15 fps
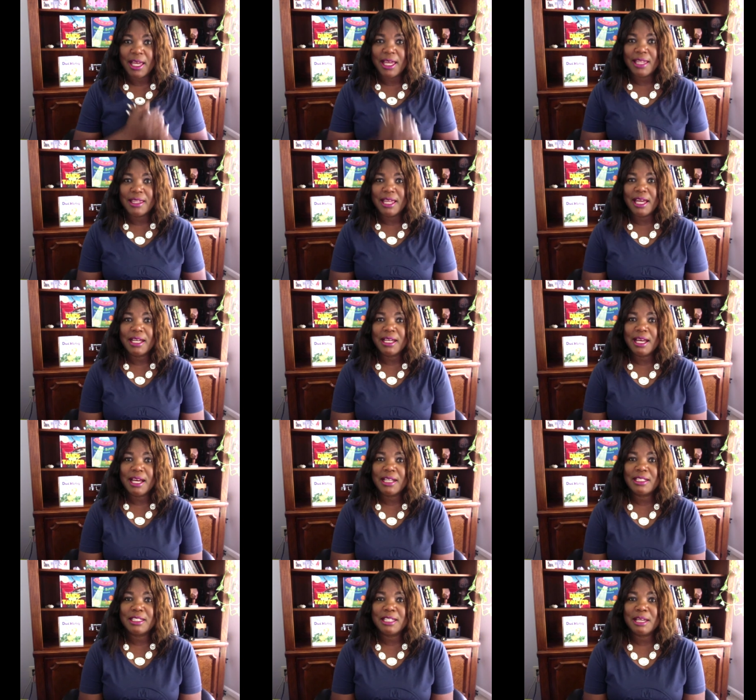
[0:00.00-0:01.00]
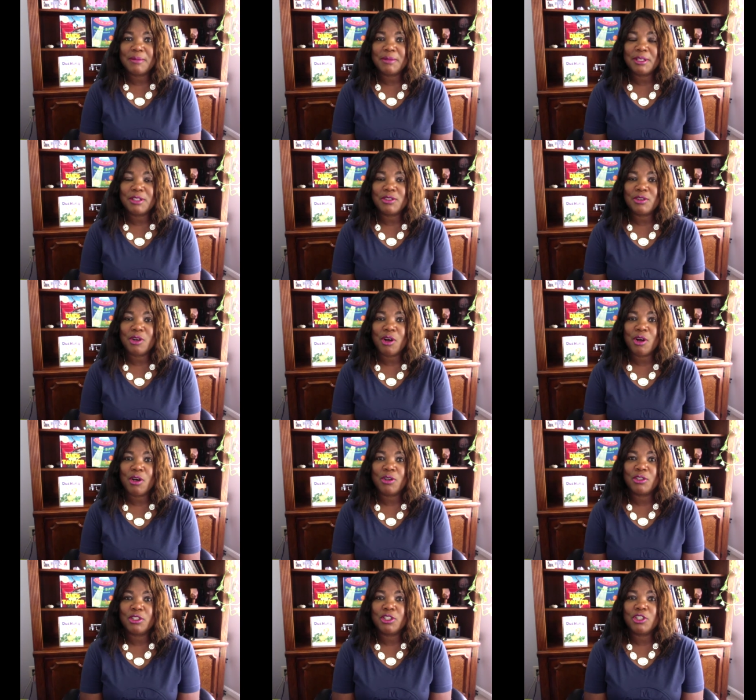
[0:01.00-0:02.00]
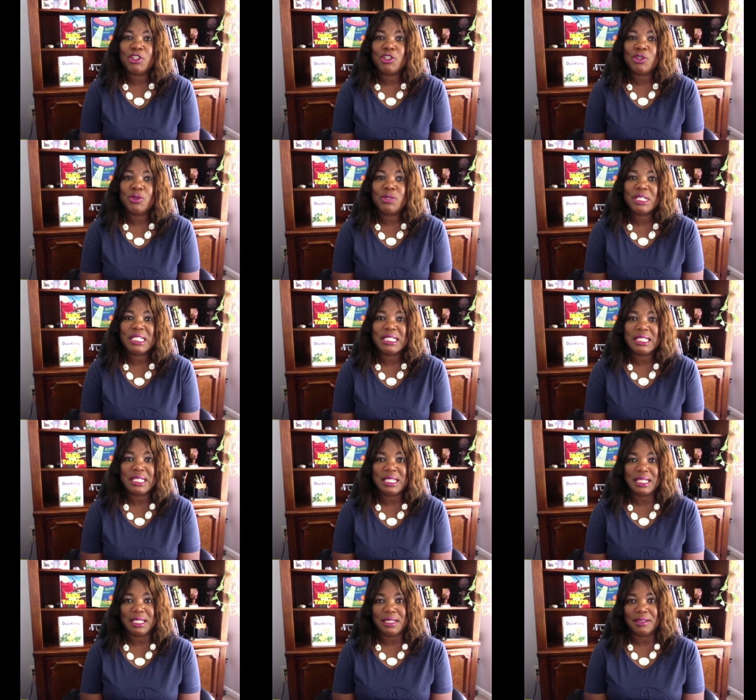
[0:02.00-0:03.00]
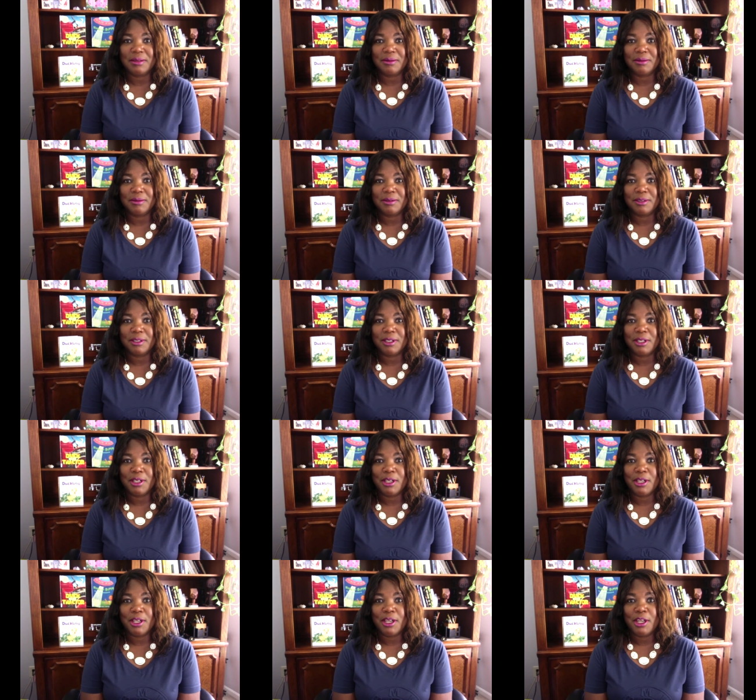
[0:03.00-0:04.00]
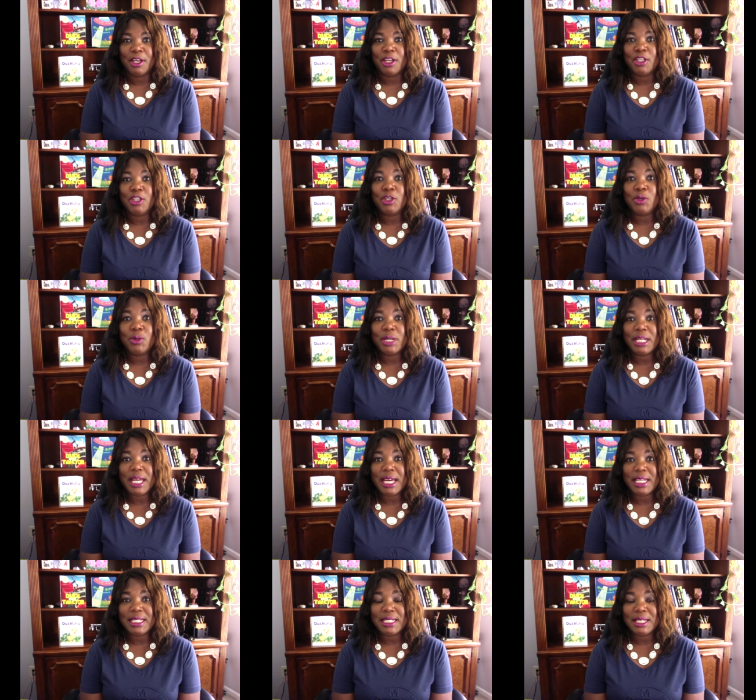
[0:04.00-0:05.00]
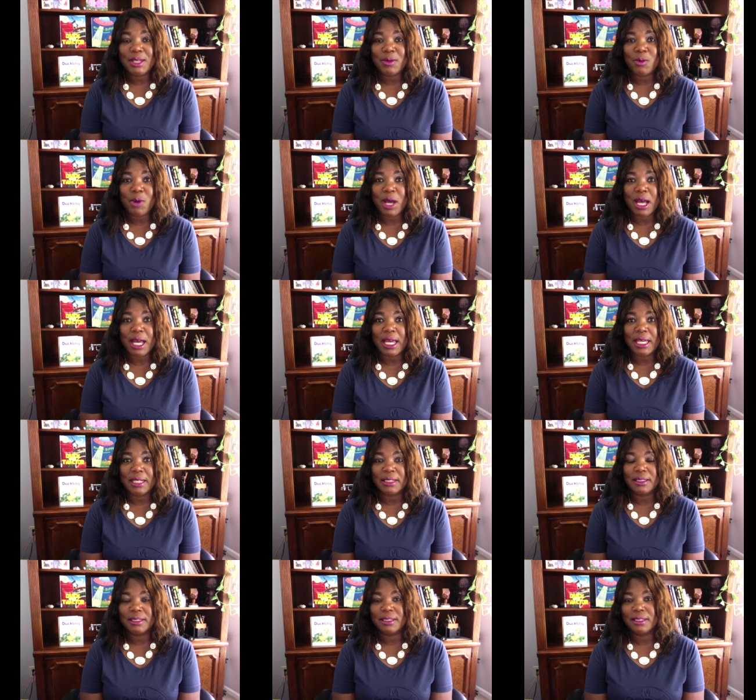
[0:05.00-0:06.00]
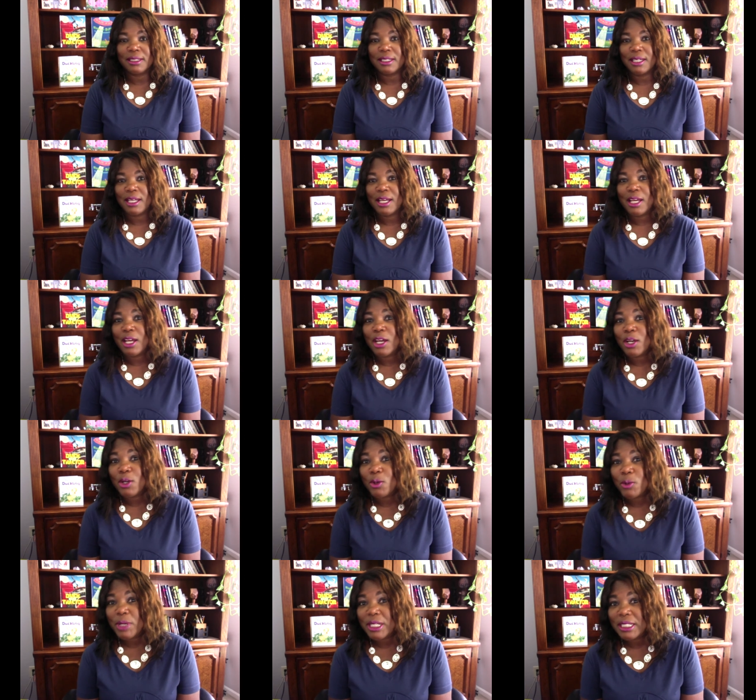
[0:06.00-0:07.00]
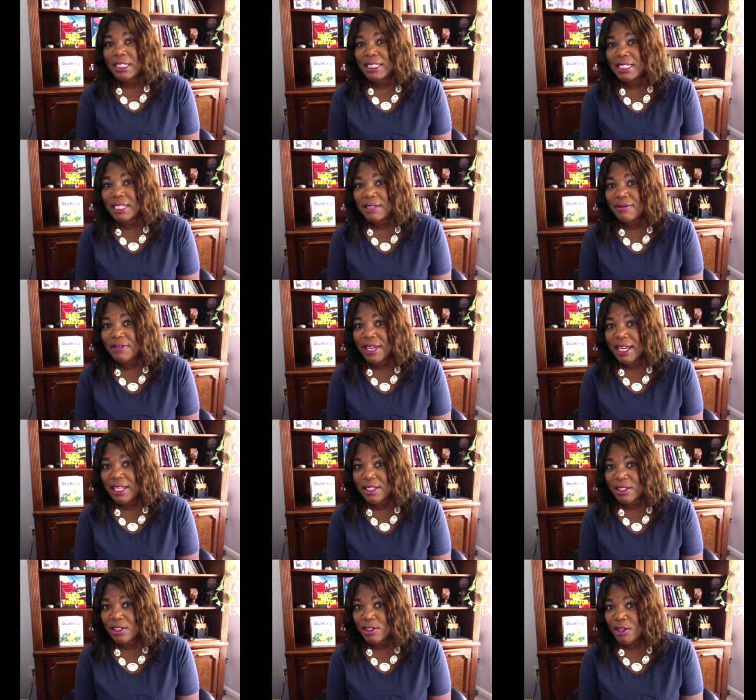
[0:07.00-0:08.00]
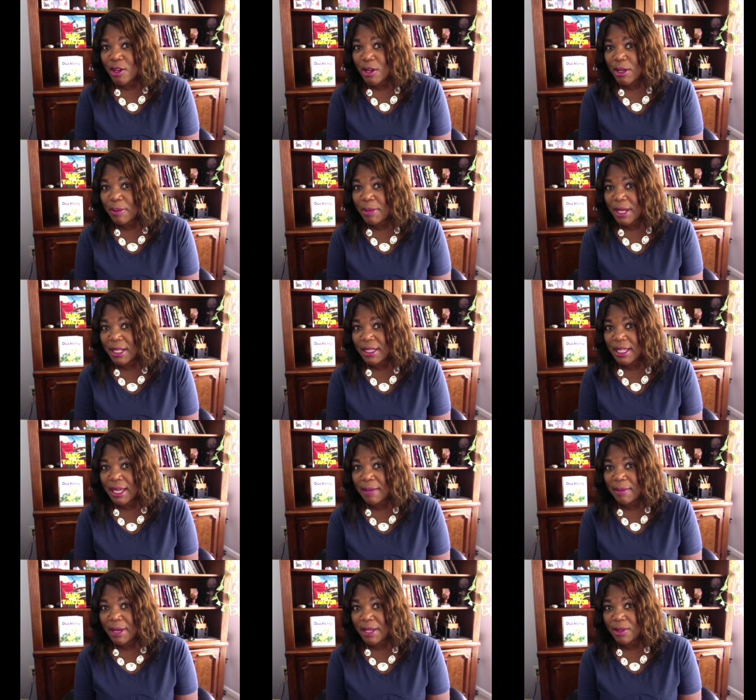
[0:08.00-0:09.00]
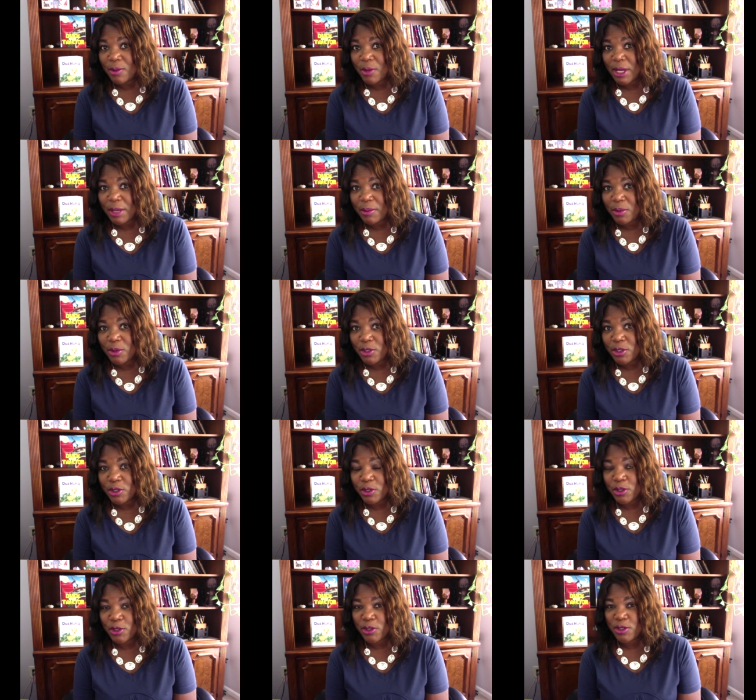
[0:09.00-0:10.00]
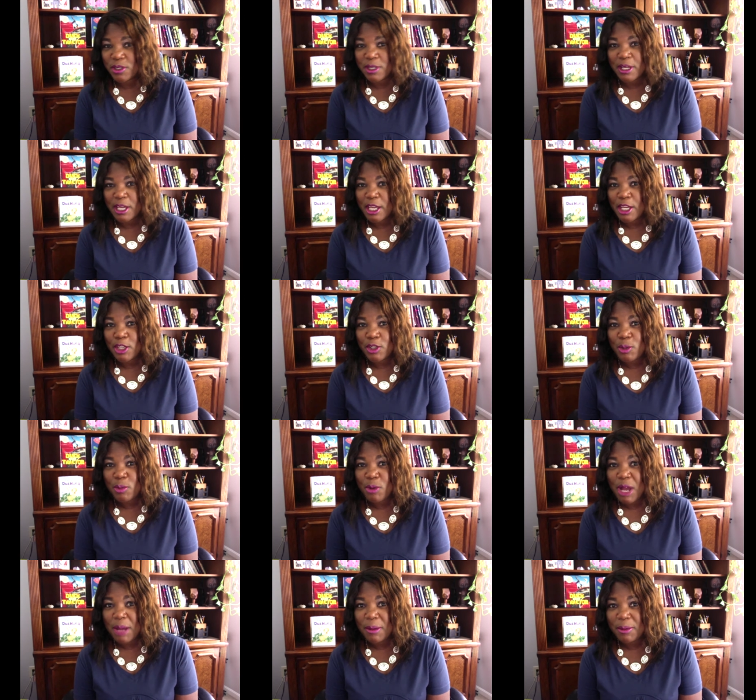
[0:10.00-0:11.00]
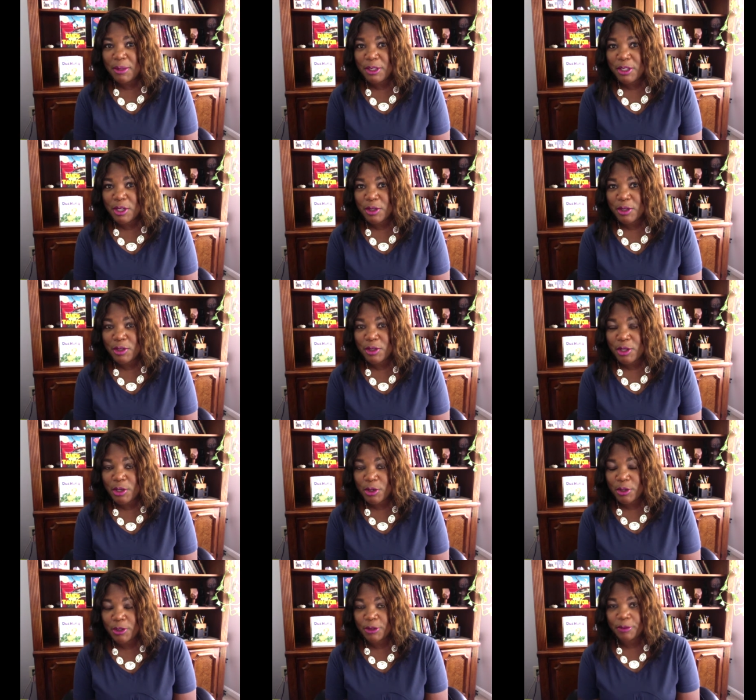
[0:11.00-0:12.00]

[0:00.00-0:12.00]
That concept is called unity. U-N-I-T-Y. Queen Latifah has a song about that, by the way, boys and girls. You probably don't know her.